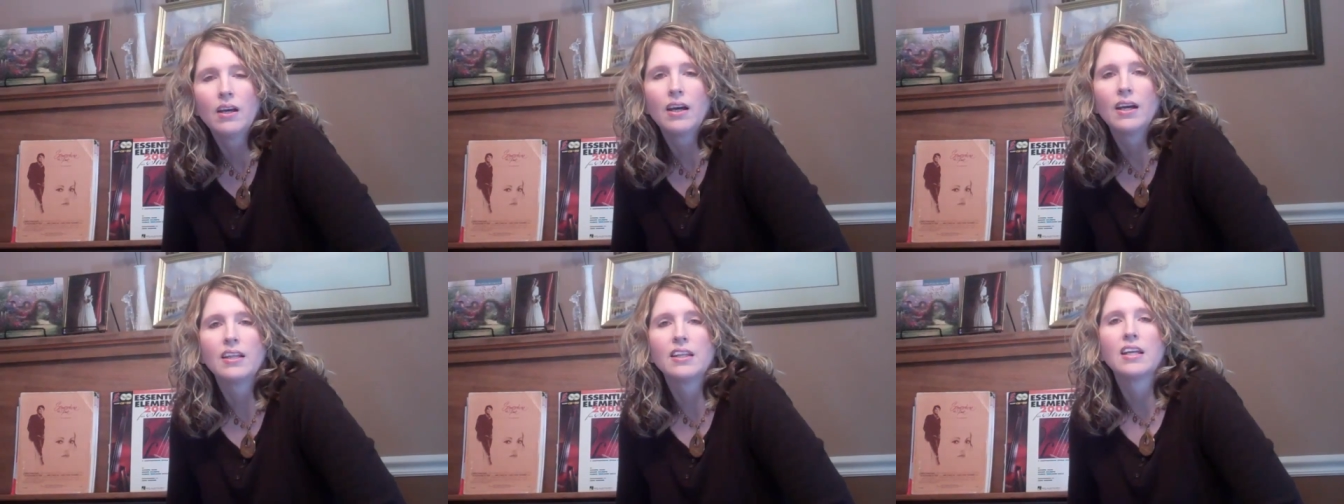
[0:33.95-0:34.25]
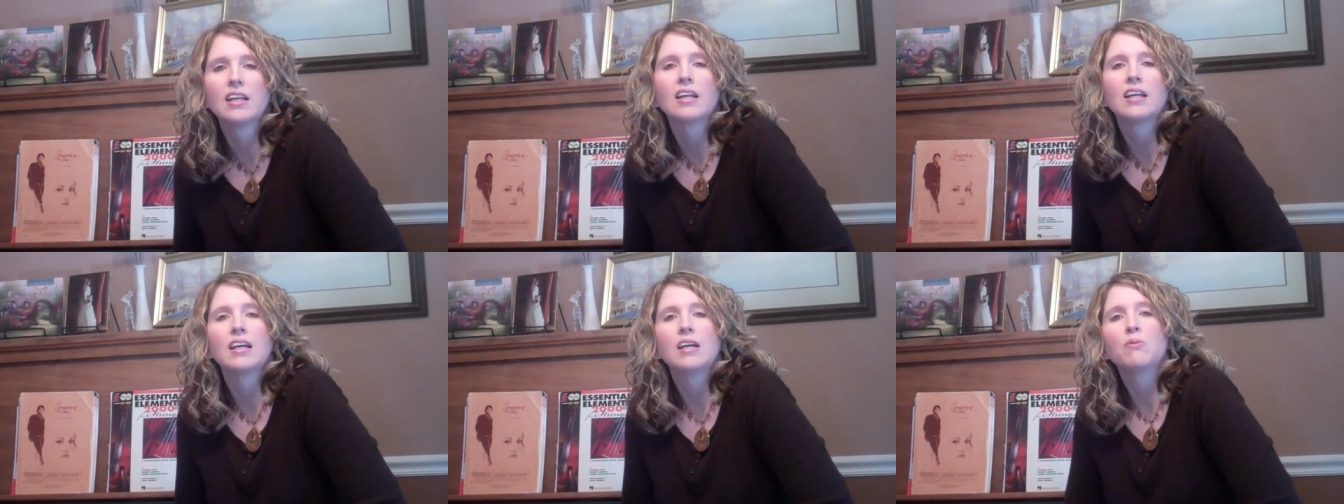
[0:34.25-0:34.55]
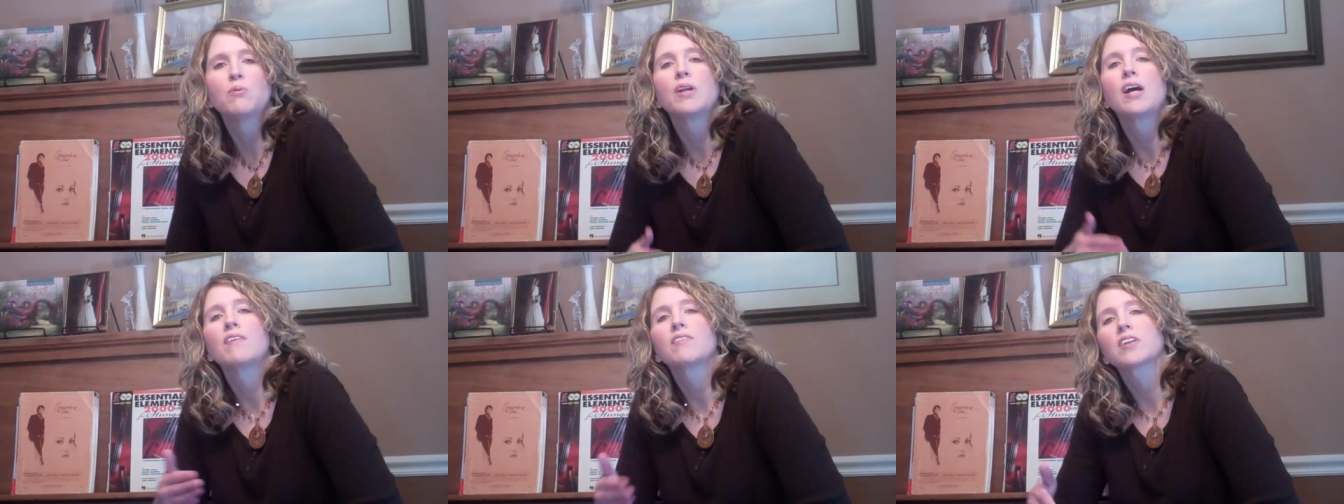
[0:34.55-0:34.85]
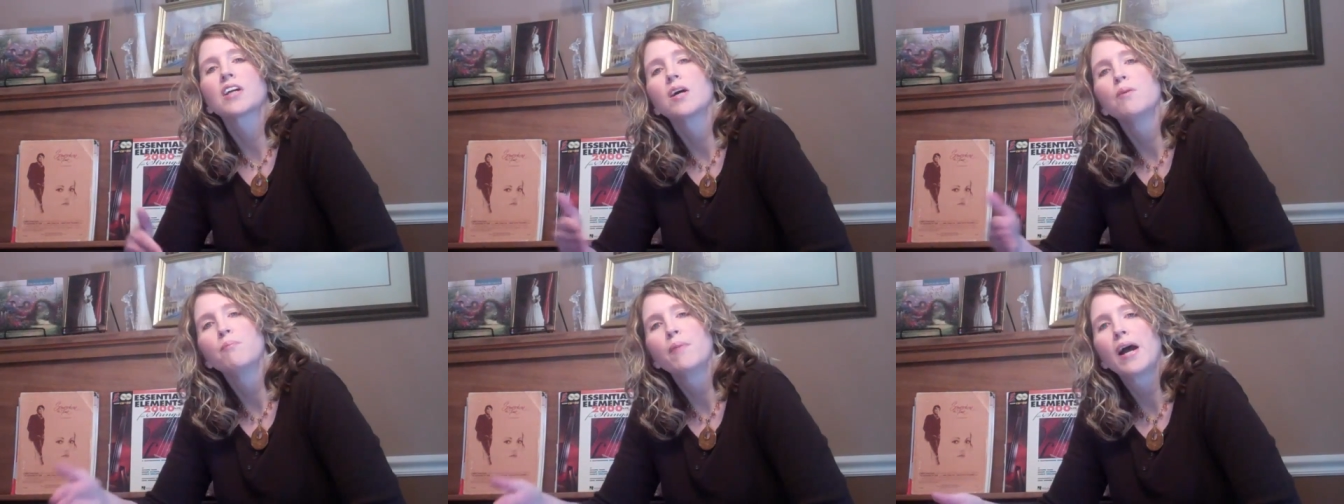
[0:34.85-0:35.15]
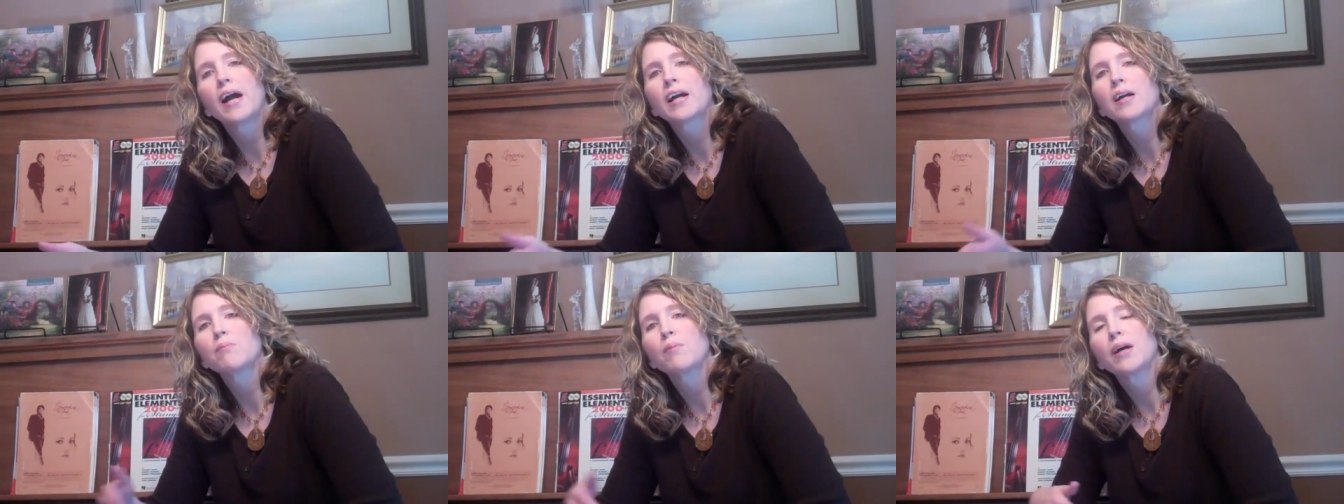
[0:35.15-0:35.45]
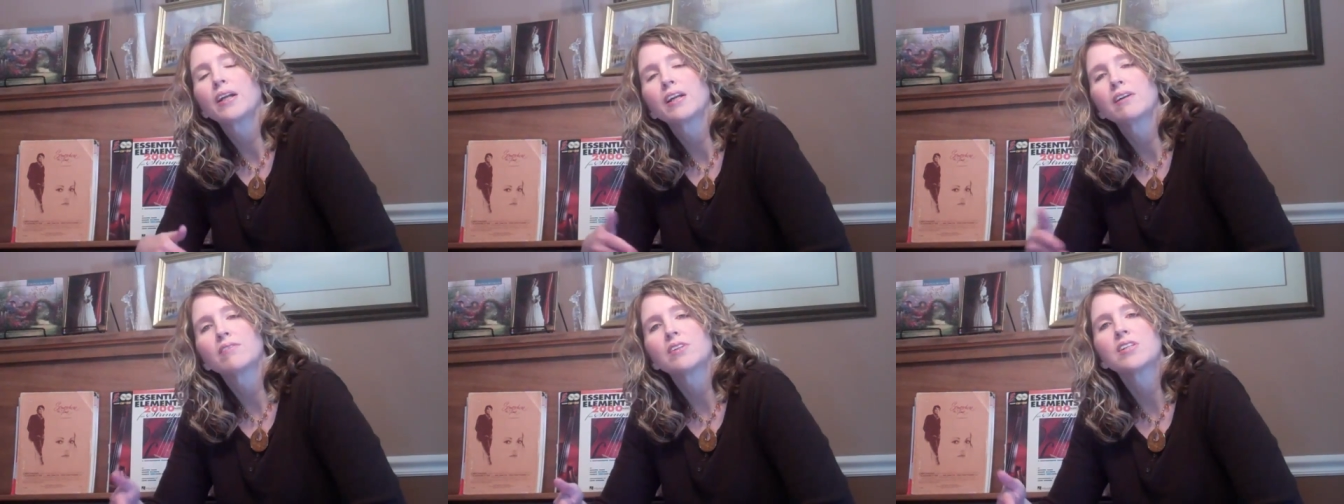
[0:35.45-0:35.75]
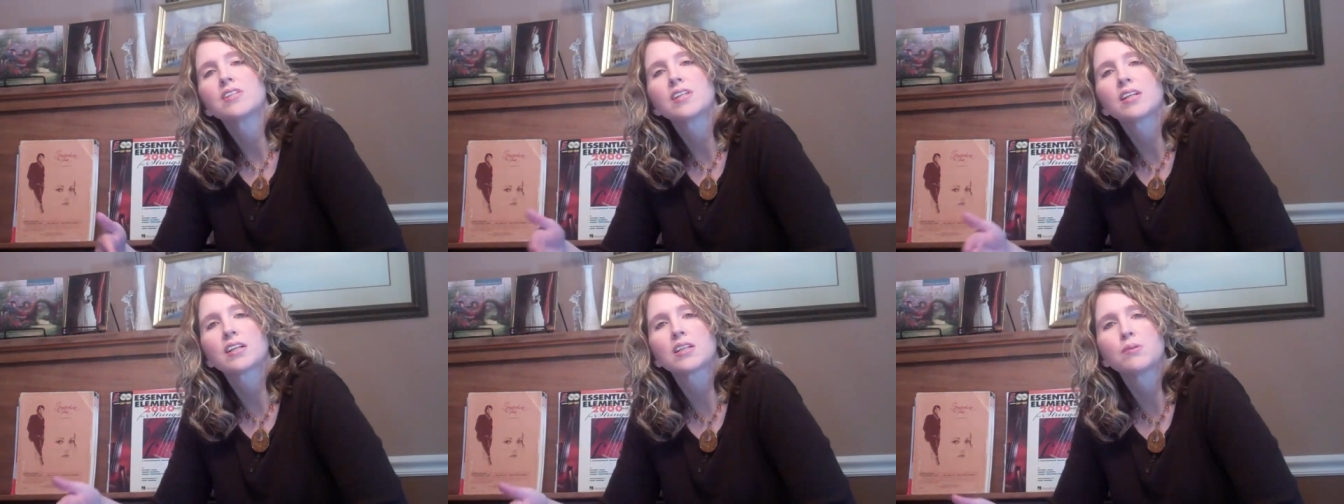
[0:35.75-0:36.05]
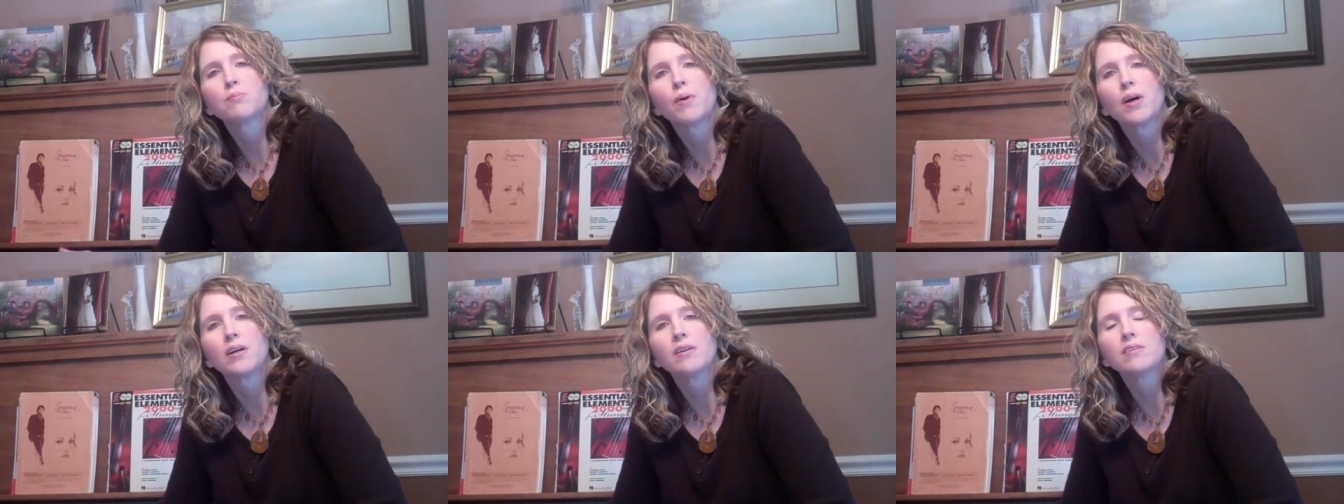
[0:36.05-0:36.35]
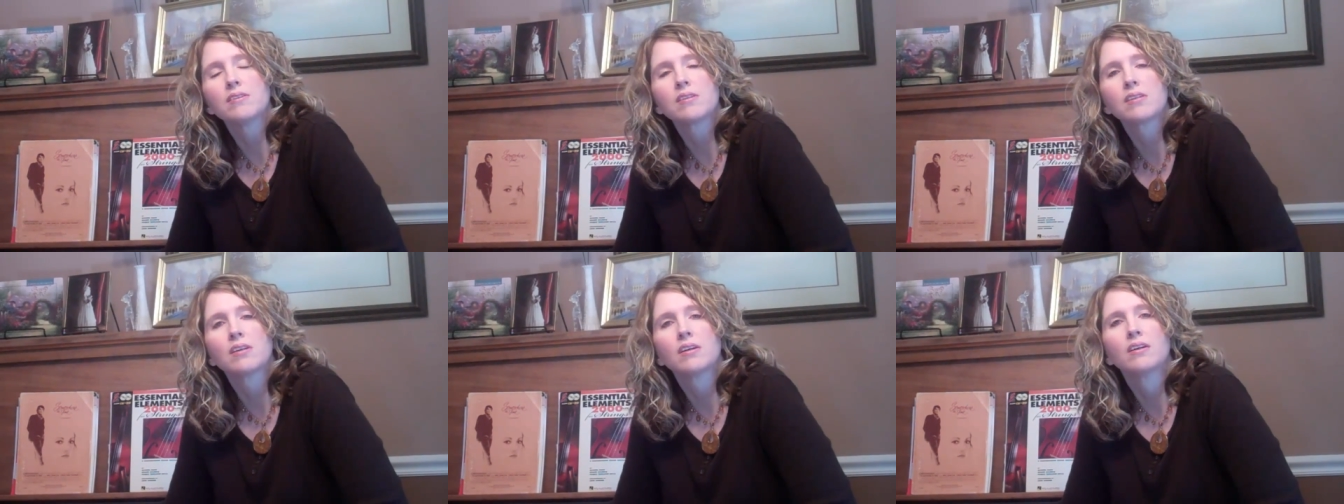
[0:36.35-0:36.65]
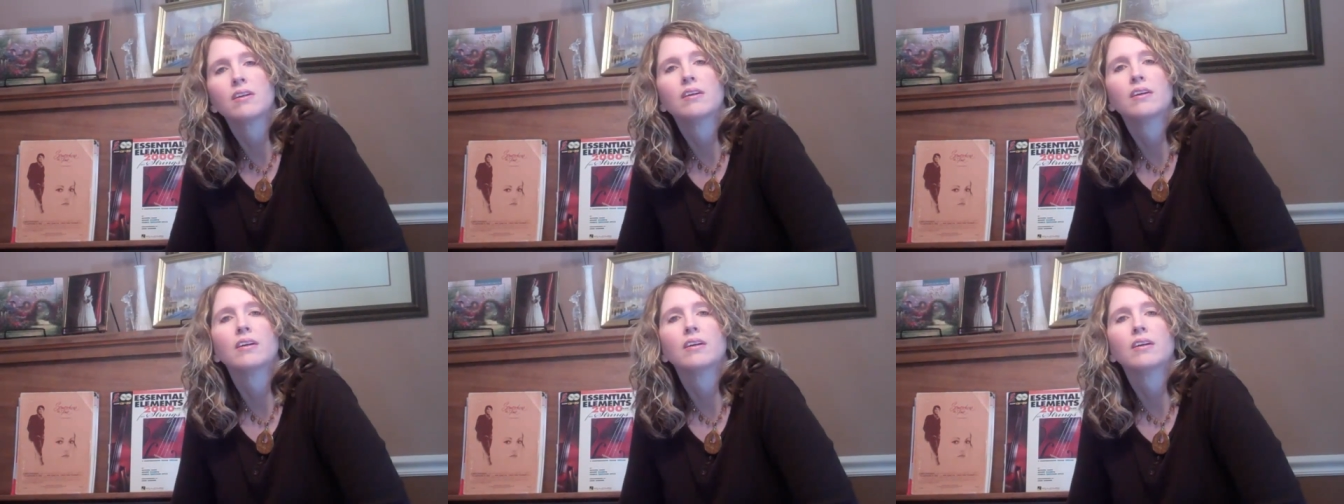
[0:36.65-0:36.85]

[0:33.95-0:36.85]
and that he would have to come back about every 6 months.